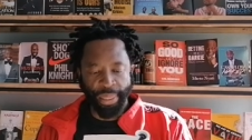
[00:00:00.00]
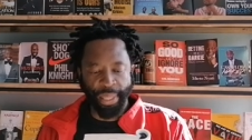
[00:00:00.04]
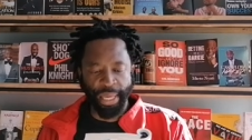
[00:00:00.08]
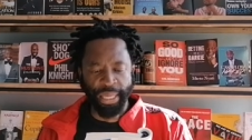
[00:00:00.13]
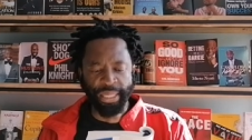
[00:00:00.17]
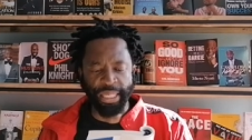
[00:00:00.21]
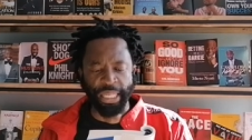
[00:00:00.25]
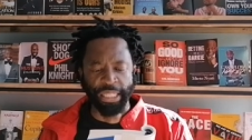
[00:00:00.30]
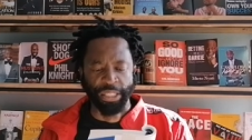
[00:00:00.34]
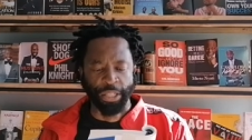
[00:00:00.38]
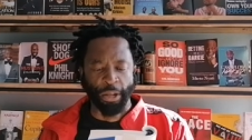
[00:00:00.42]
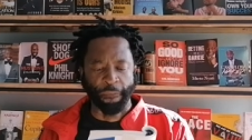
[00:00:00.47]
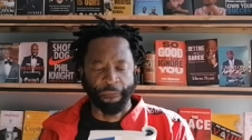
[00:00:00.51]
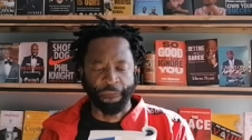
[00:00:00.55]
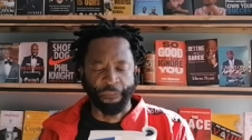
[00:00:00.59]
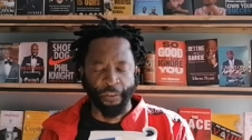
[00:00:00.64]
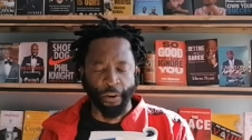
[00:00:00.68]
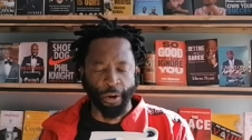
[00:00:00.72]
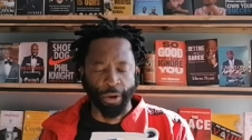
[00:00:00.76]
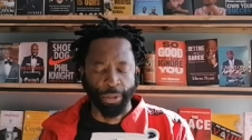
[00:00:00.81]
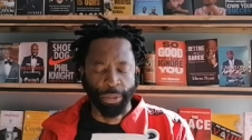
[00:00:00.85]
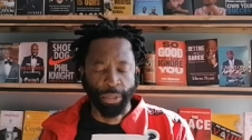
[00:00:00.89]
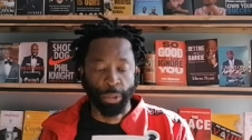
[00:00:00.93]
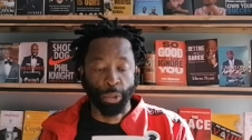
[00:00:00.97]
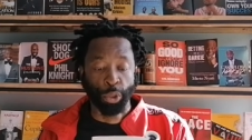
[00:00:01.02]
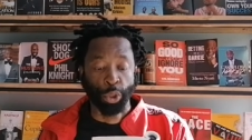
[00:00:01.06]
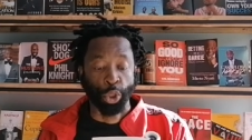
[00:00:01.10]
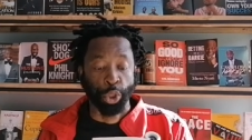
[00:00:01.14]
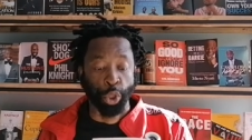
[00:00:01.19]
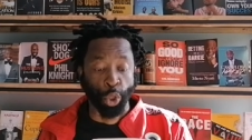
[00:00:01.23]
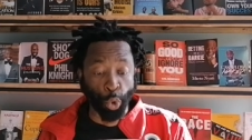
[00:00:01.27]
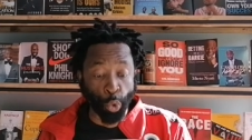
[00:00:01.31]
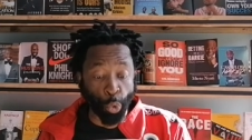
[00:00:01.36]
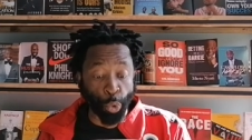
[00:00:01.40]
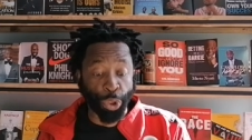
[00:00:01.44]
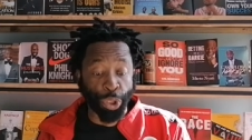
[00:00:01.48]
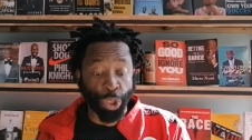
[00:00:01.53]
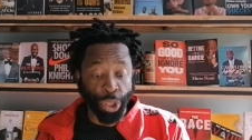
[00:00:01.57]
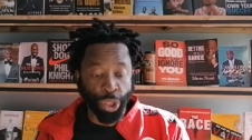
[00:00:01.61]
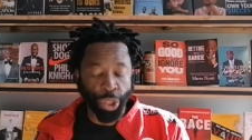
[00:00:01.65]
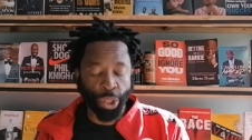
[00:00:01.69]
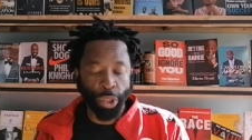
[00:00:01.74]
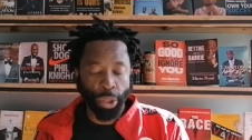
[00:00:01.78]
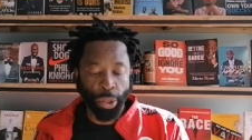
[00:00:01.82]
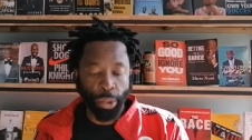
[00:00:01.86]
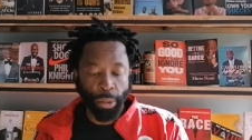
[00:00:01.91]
This is the first truth,